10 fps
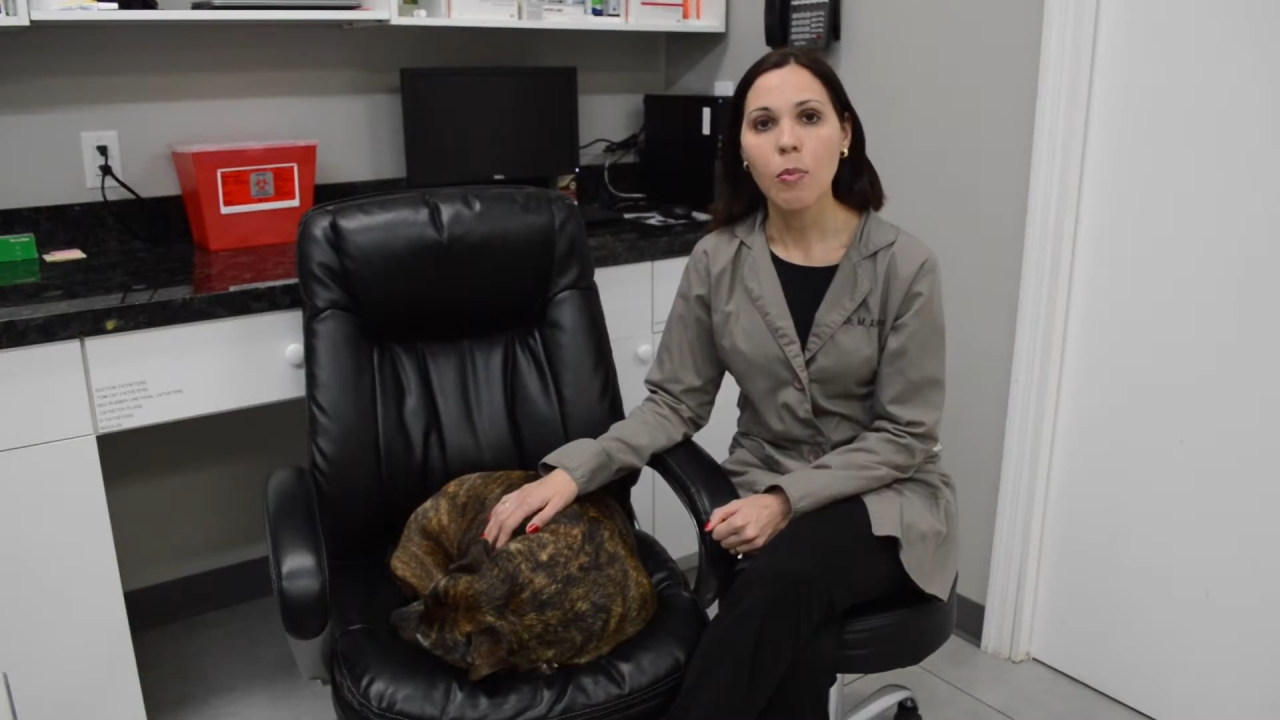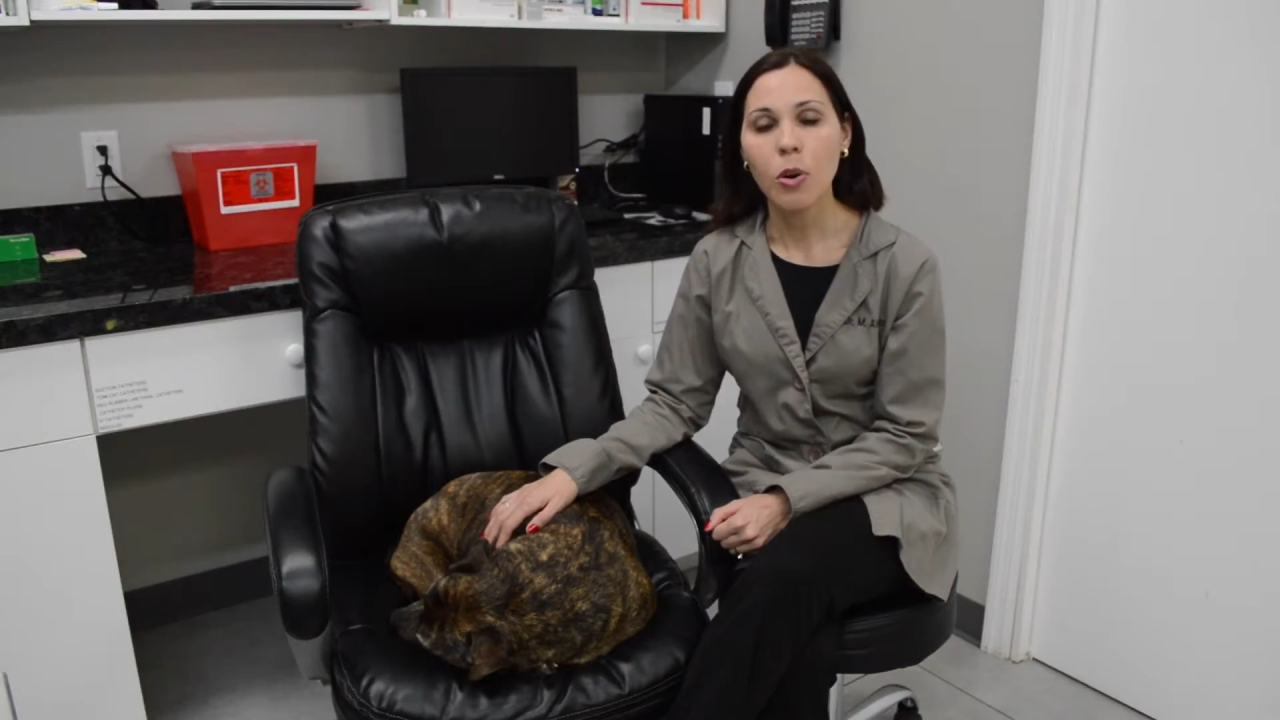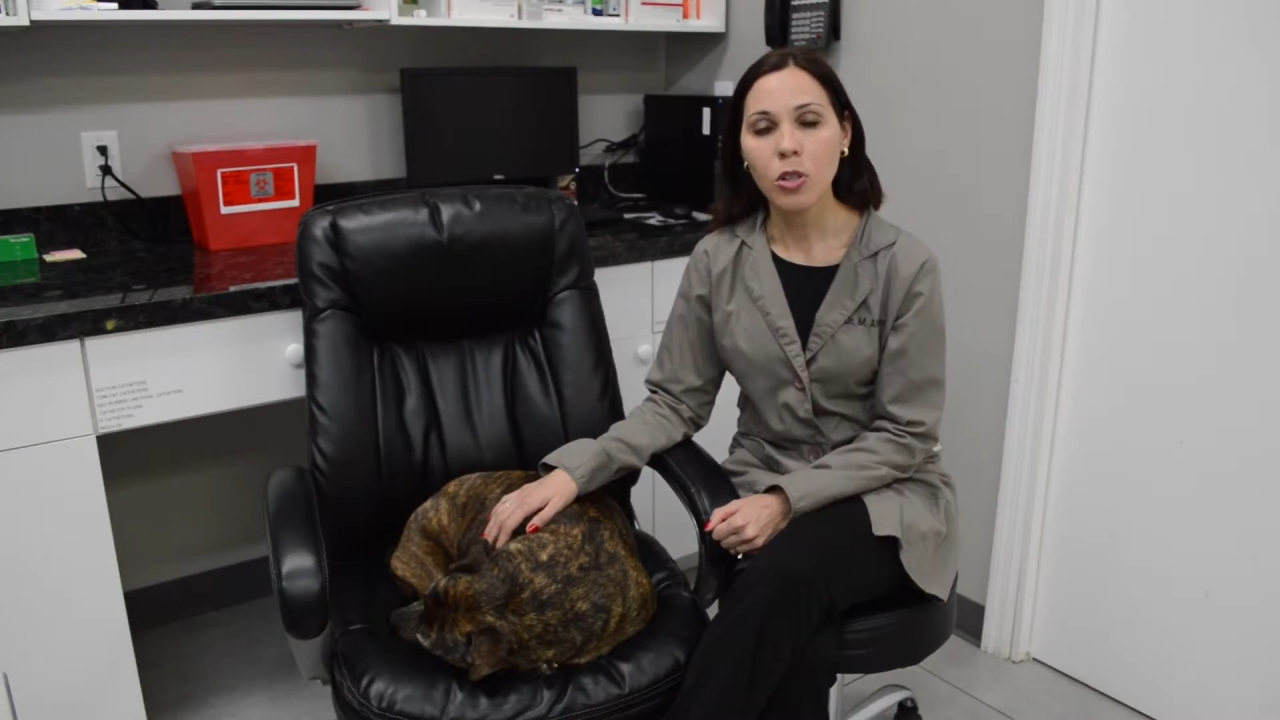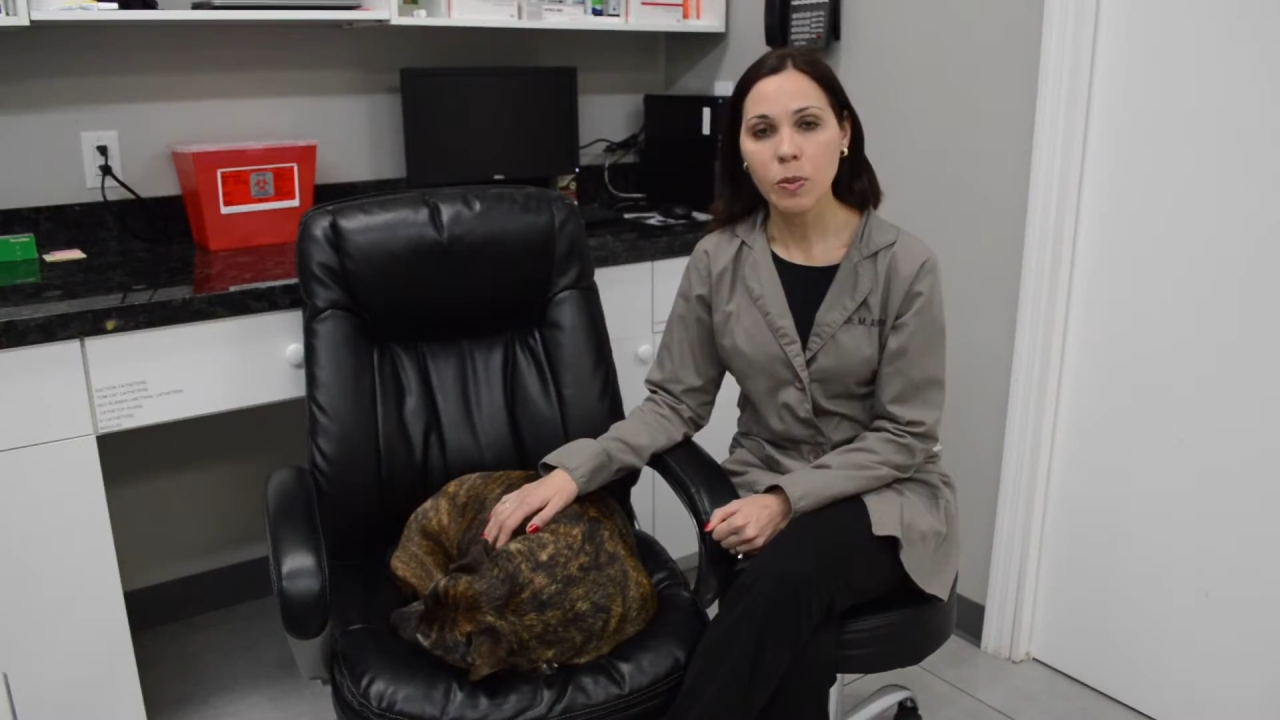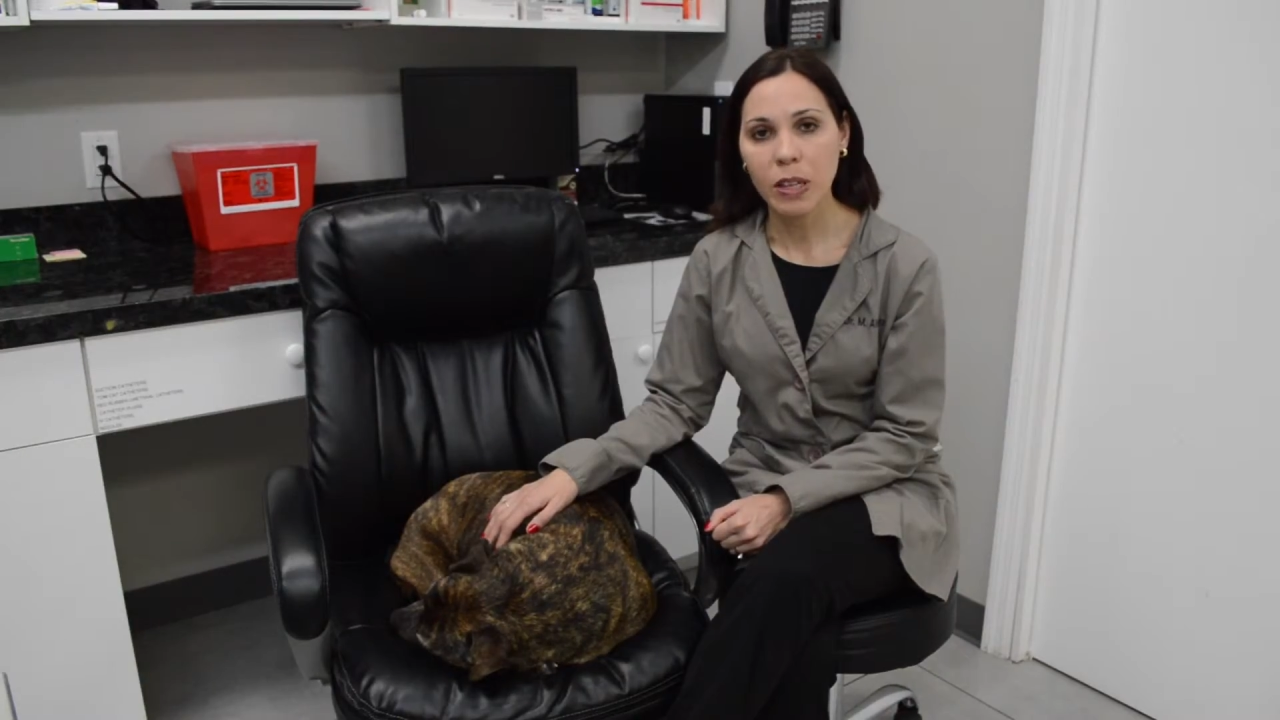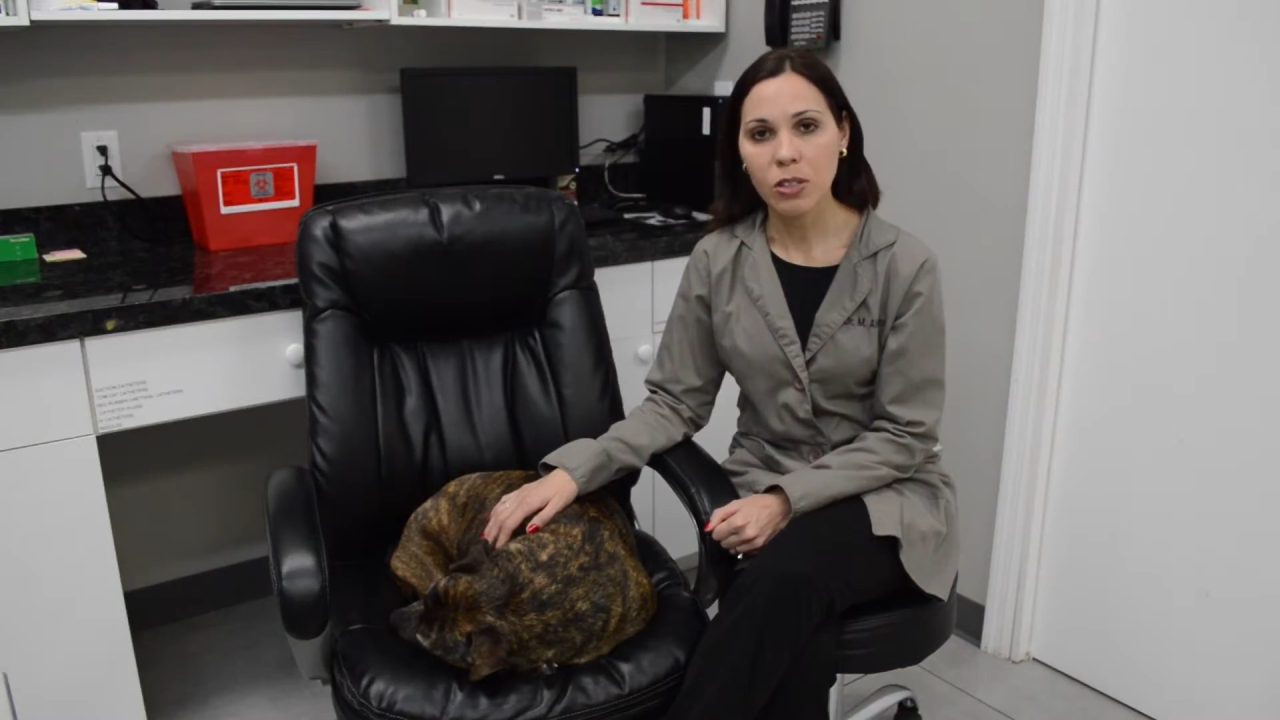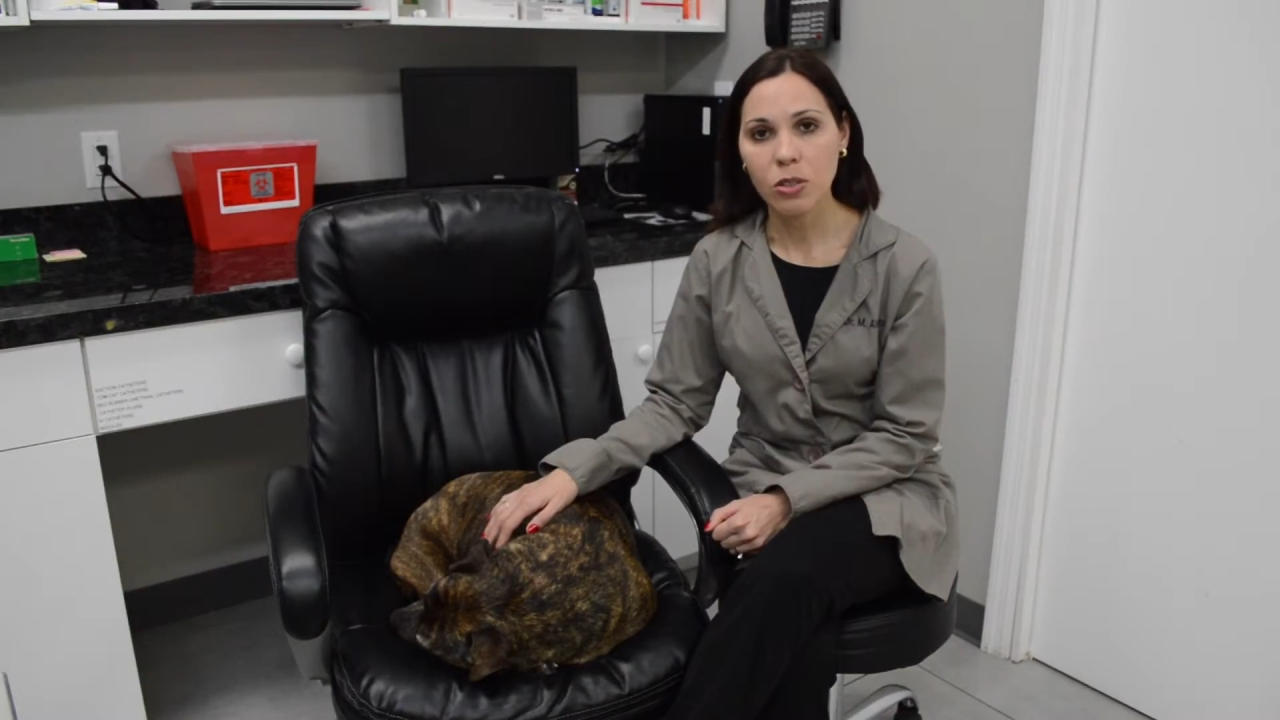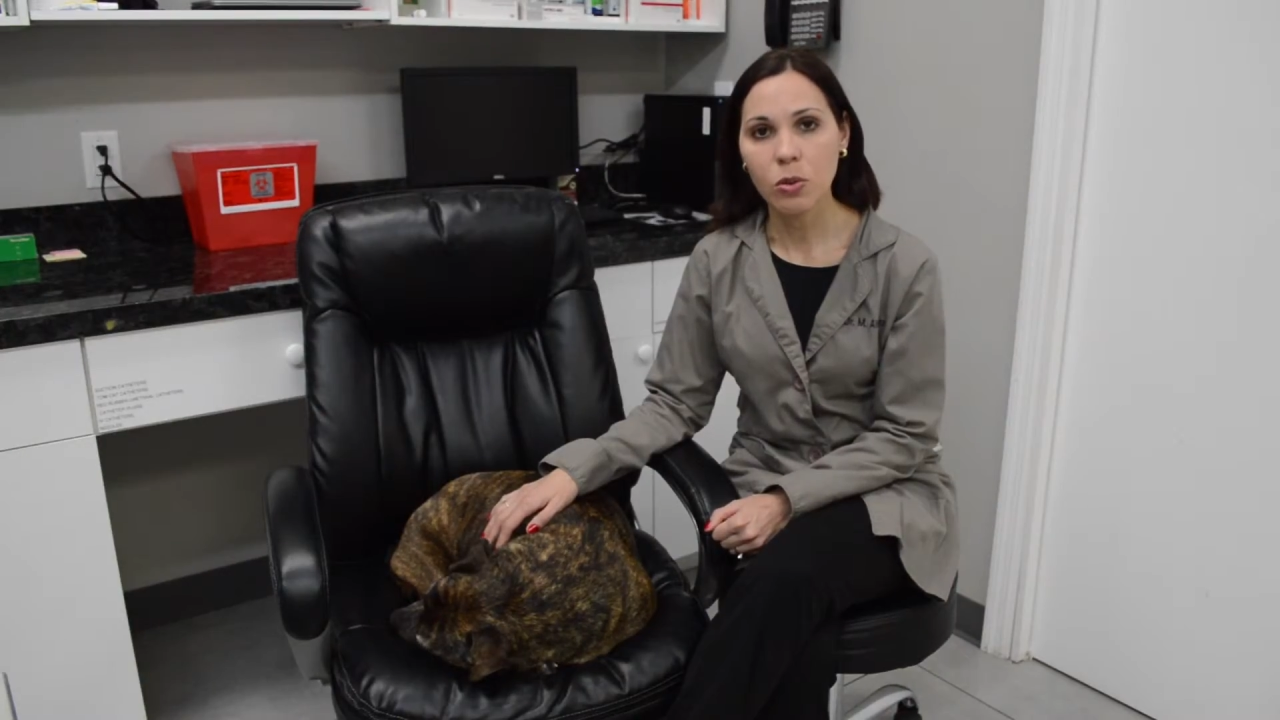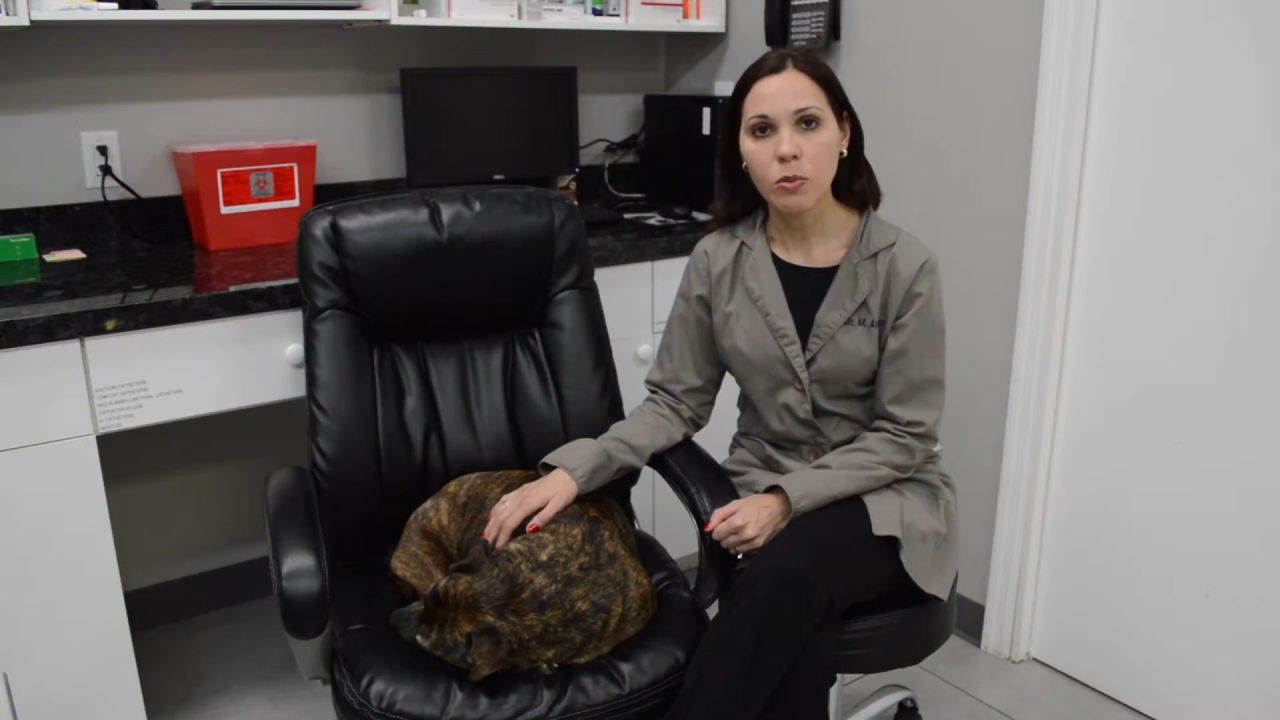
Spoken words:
Most patients